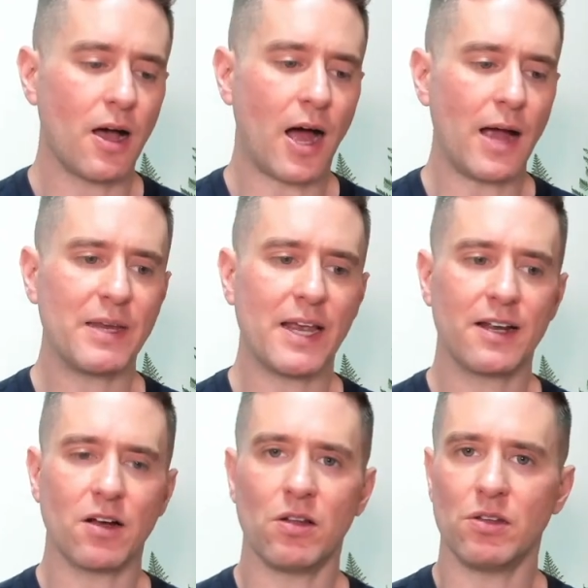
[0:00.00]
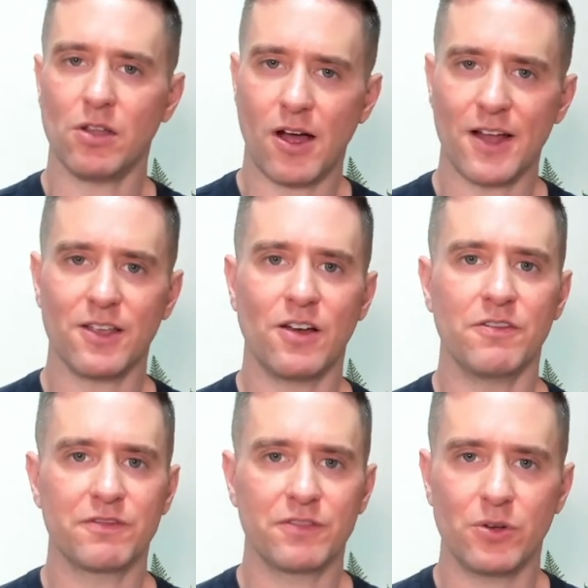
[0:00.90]
I'm getting a lot
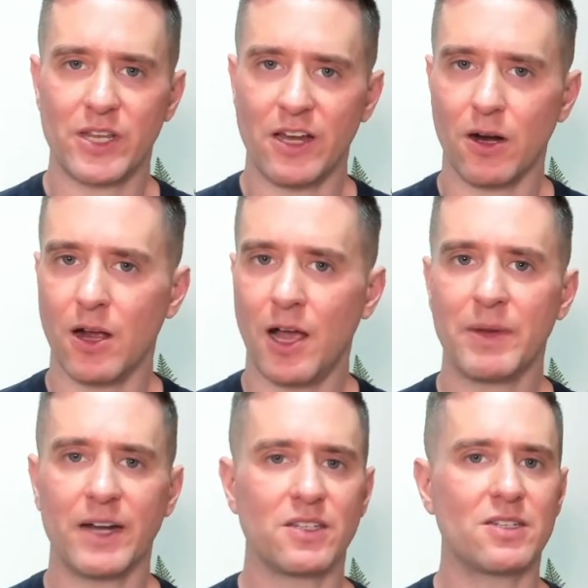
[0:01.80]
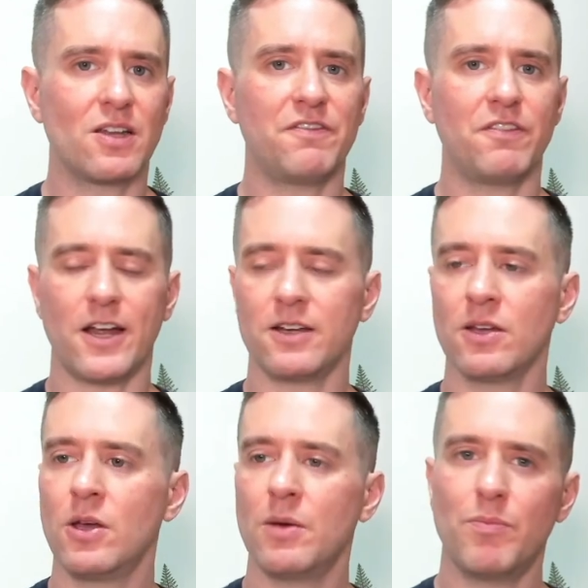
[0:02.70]
of fruit here. I'm getting stuff like
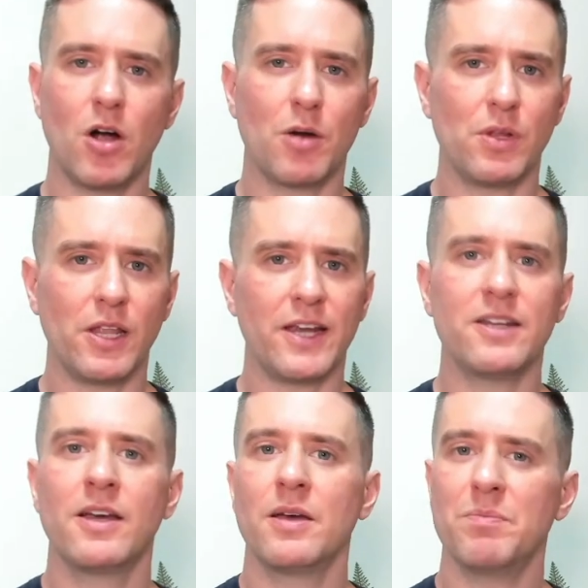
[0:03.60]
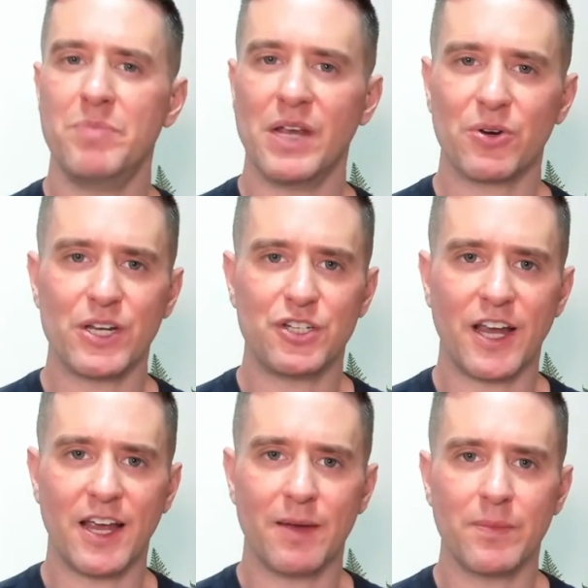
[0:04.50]
marmalade, berry
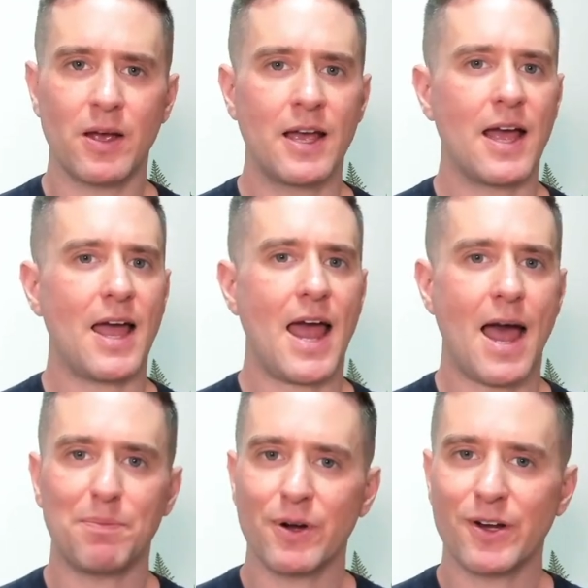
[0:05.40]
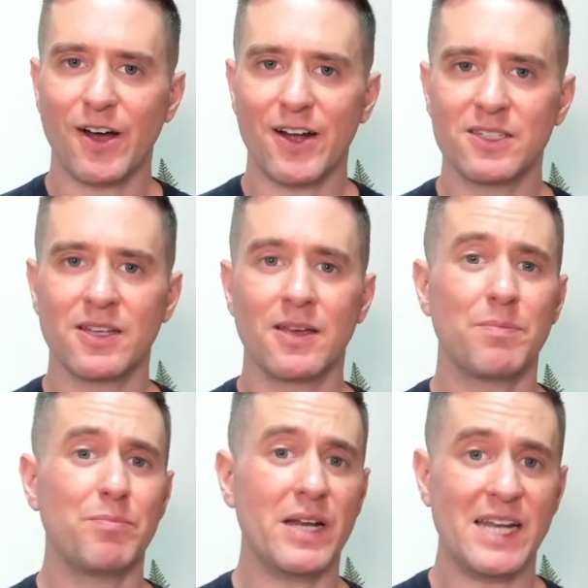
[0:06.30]
jam, apricots,
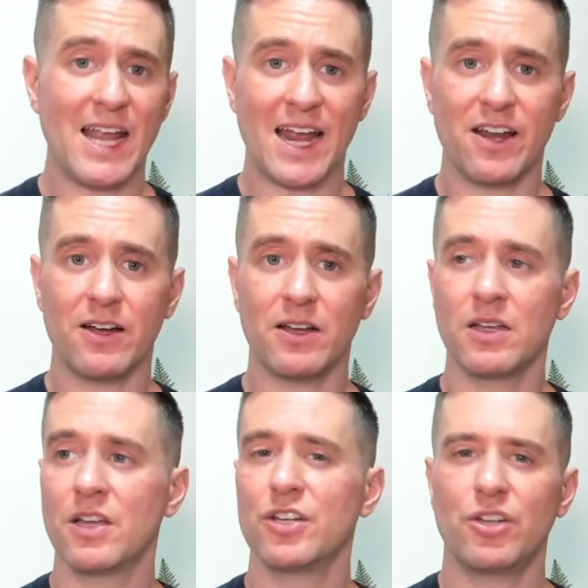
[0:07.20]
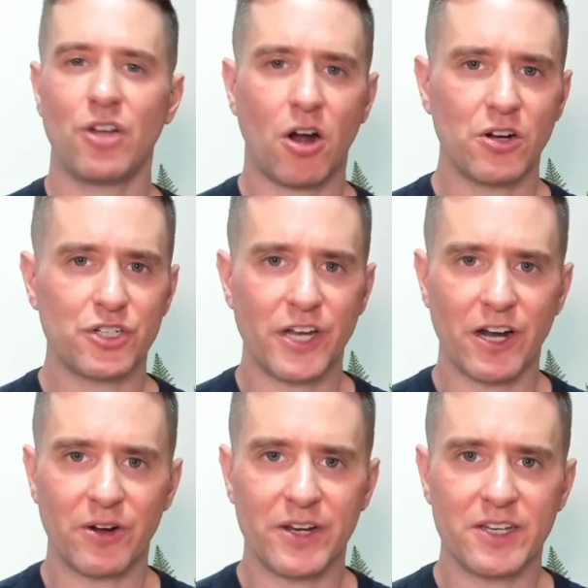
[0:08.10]
banana, tart
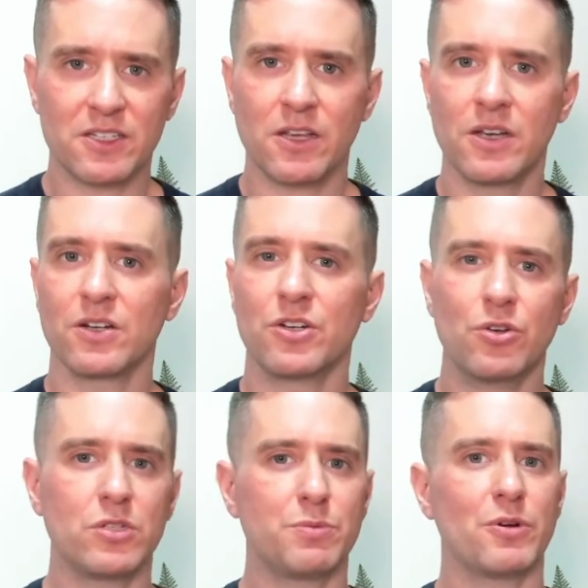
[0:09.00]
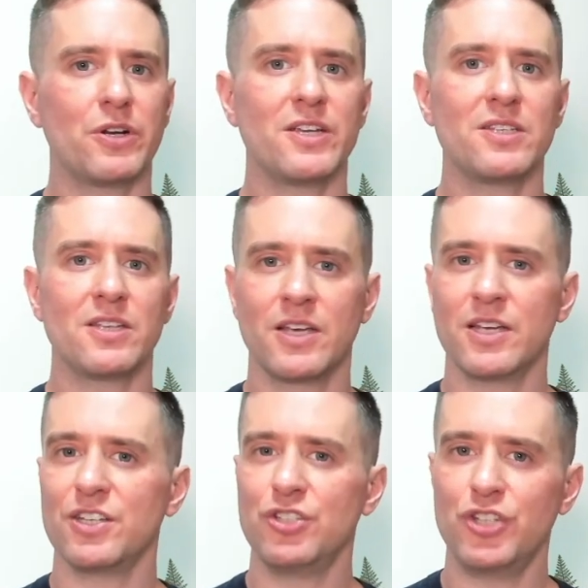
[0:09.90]
cherries, gooseberries,
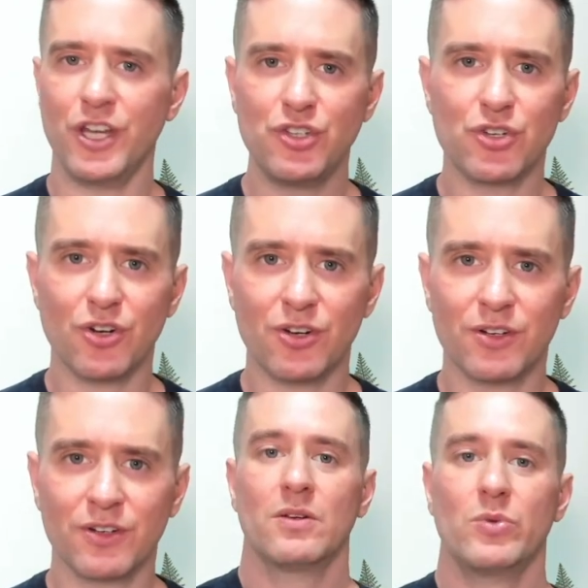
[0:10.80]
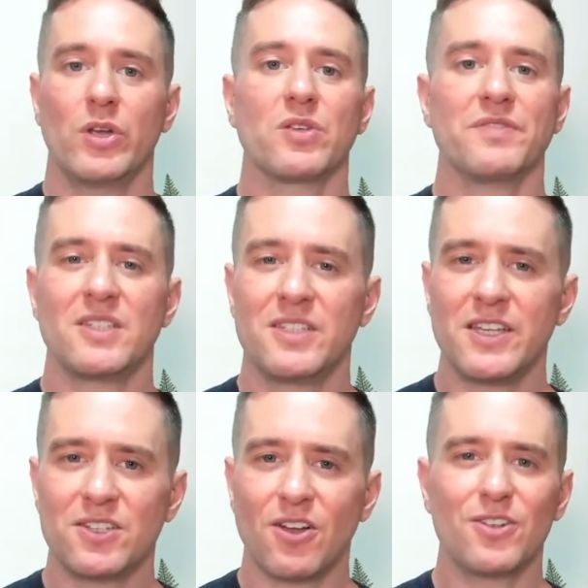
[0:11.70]
ginger. We also have
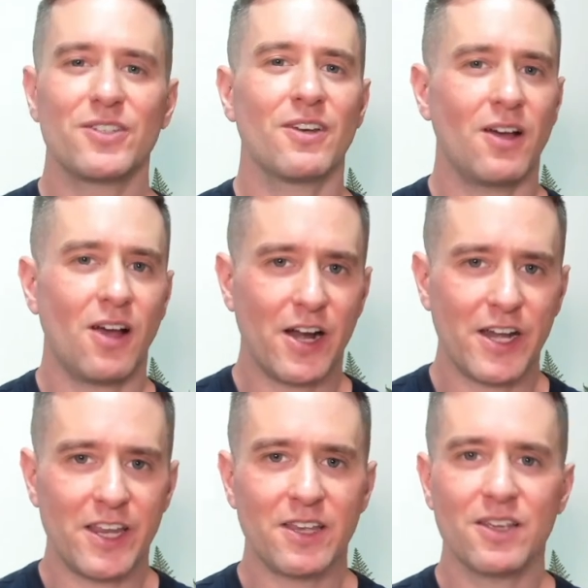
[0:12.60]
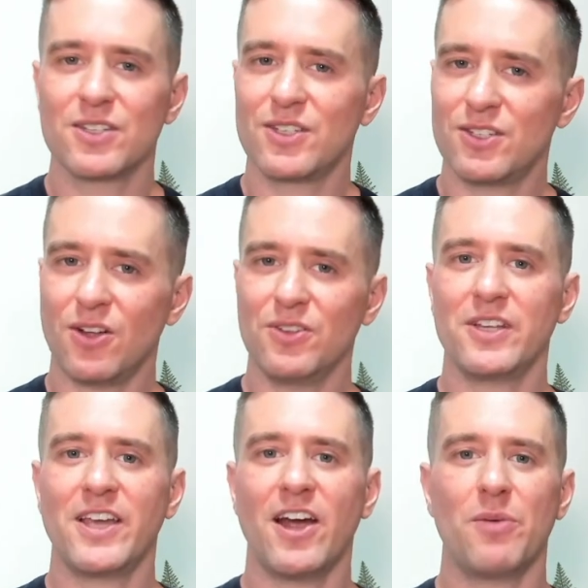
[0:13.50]
sea salt, honey,
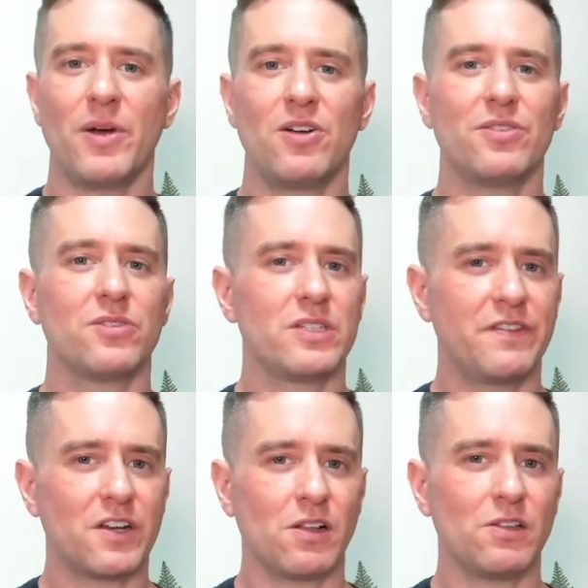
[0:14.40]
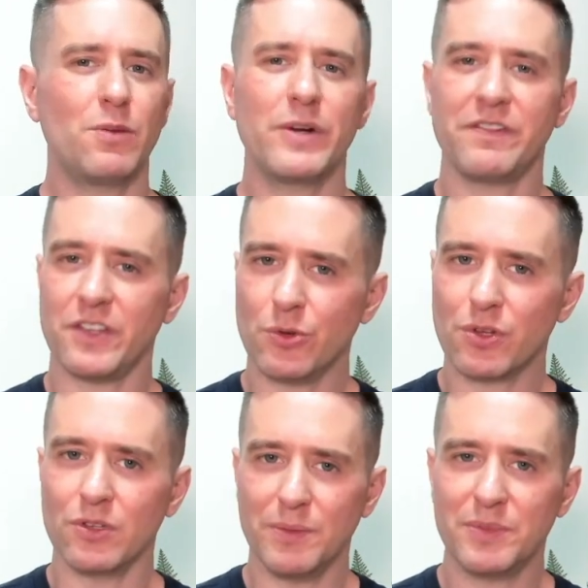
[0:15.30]
salted caramel. There's even a little bit of
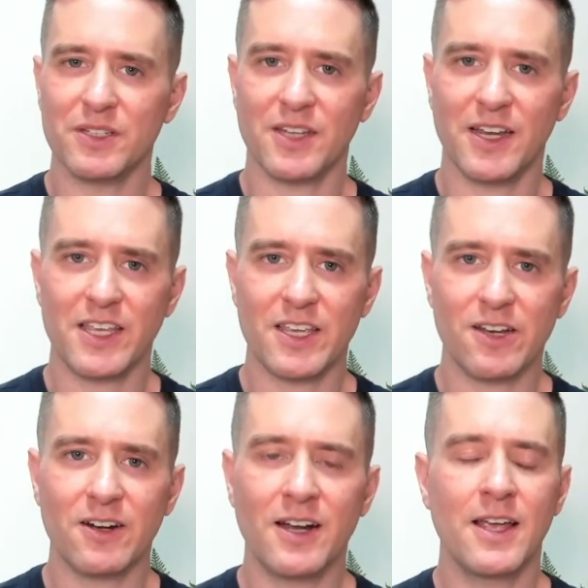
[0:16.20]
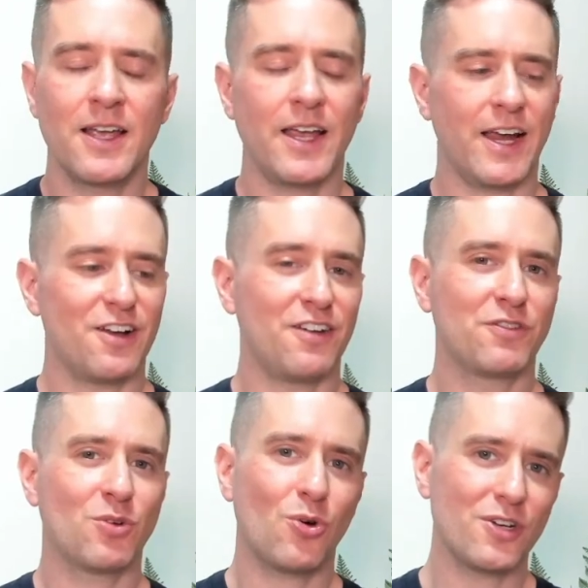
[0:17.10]
eucalyptus in here. And of
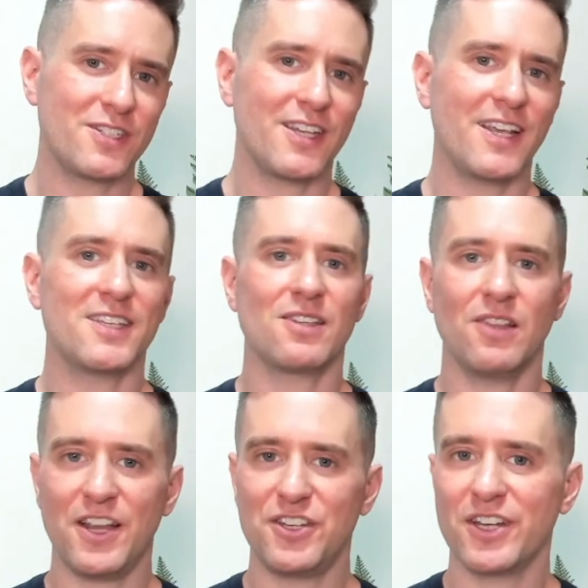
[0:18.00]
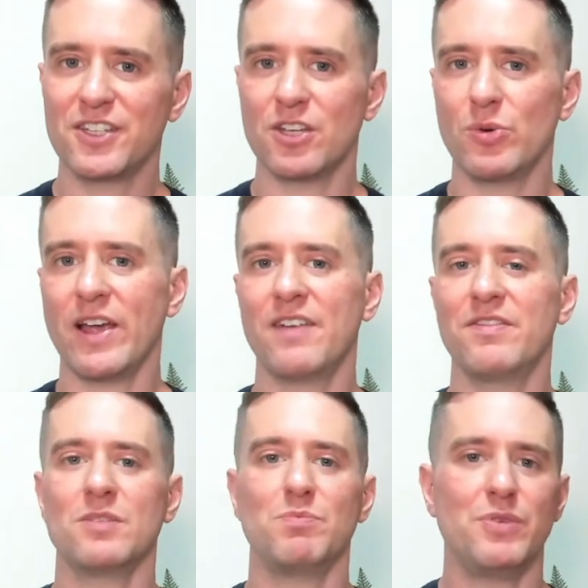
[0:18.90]
course, it's Leipzig, so we have
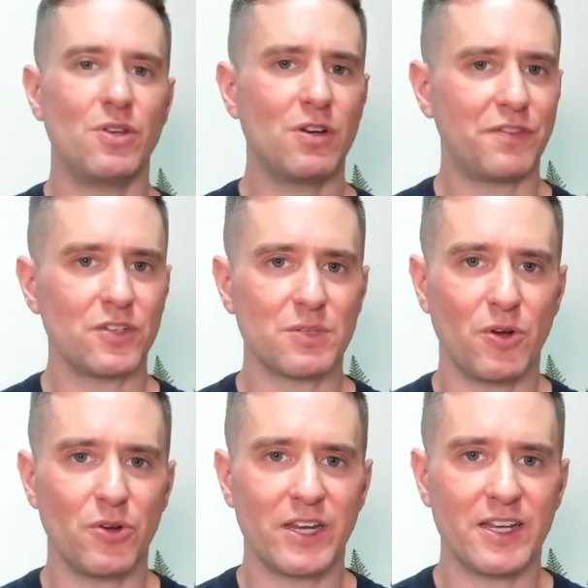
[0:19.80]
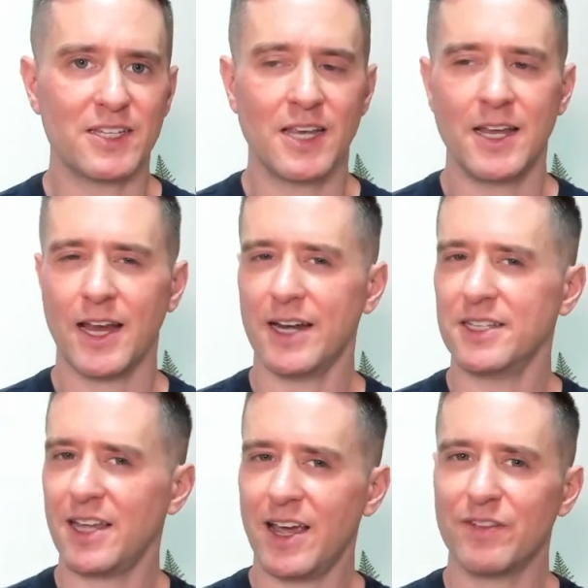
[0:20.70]
this beautiful smokiness, and
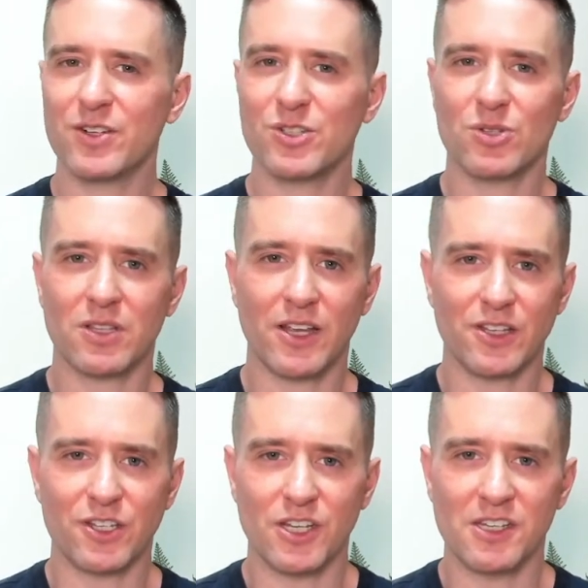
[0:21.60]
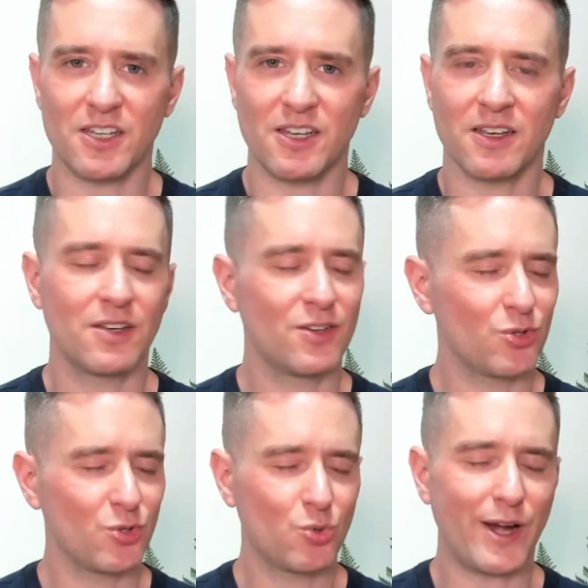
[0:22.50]
it's ever so slightly cheesy.
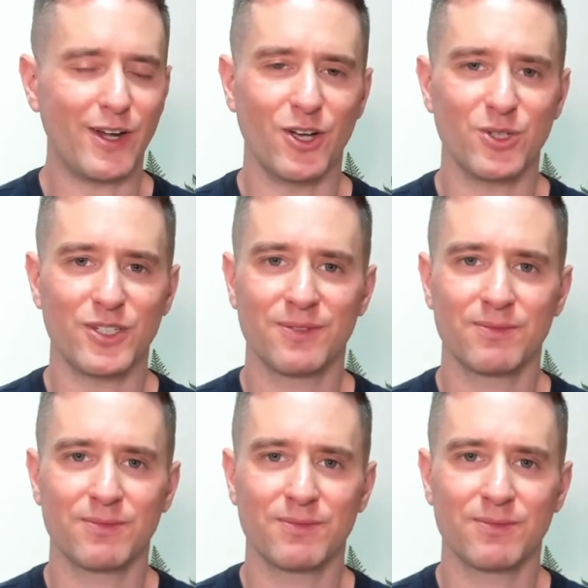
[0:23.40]
Great nose.